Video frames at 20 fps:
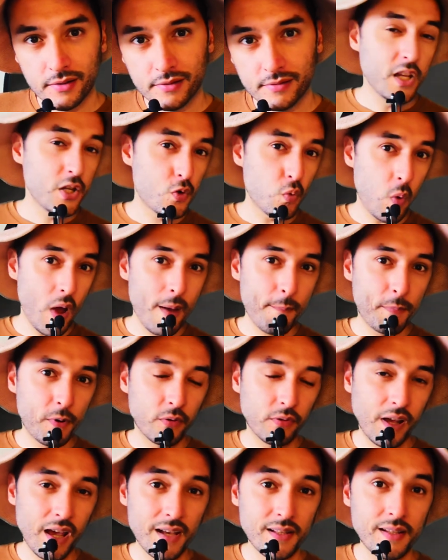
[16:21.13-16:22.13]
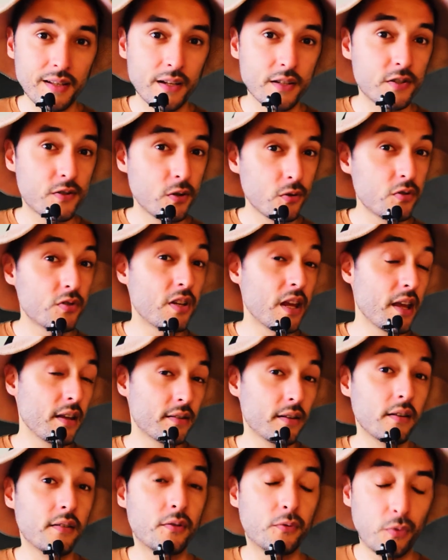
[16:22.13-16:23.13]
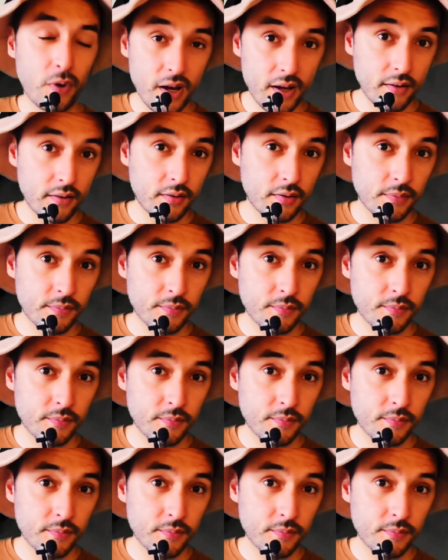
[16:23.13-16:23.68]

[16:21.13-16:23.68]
Each weapon has an associated trait.